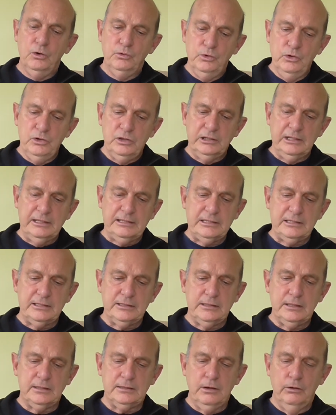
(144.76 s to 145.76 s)

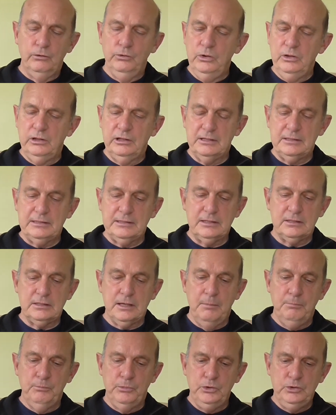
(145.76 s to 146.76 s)
Ruthlessness
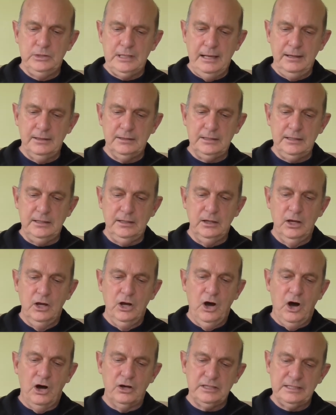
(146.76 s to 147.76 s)
and brutality
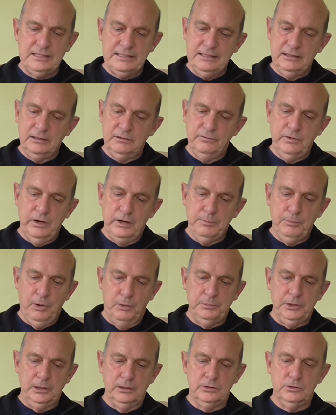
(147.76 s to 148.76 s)
are still very
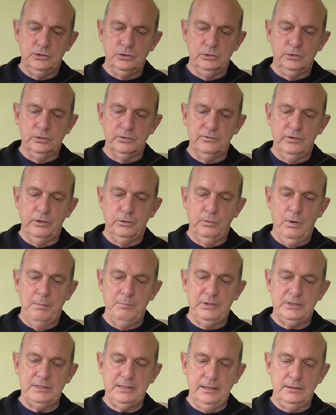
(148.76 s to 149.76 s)
popular tools for the
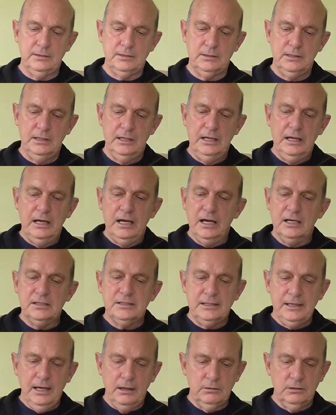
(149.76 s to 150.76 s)
1%, as
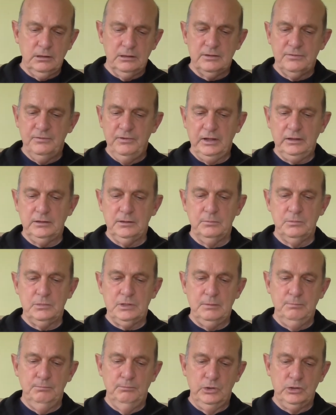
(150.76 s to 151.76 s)
countless
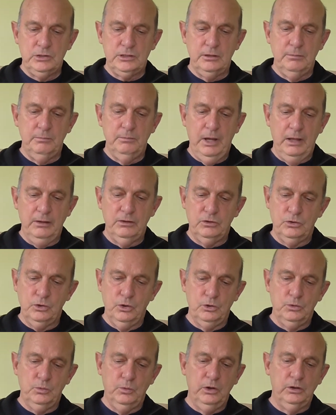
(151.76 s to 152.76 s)
victims in Muslim and
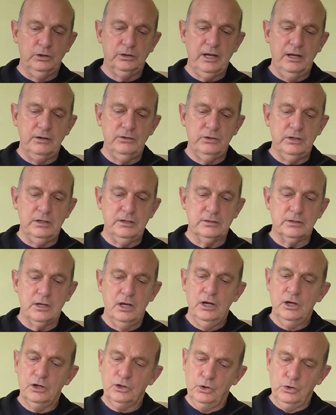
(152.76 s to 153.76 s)
Third World countries
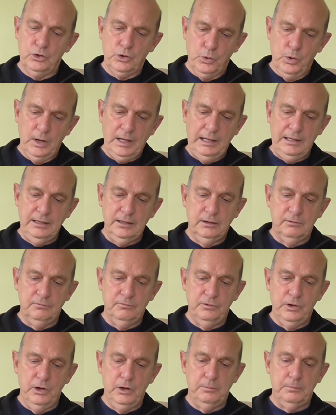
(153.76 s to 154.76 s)
could quickly
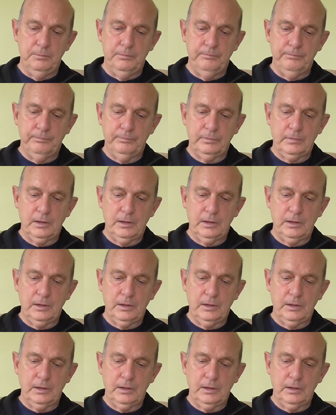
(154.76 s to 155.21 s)
confirm.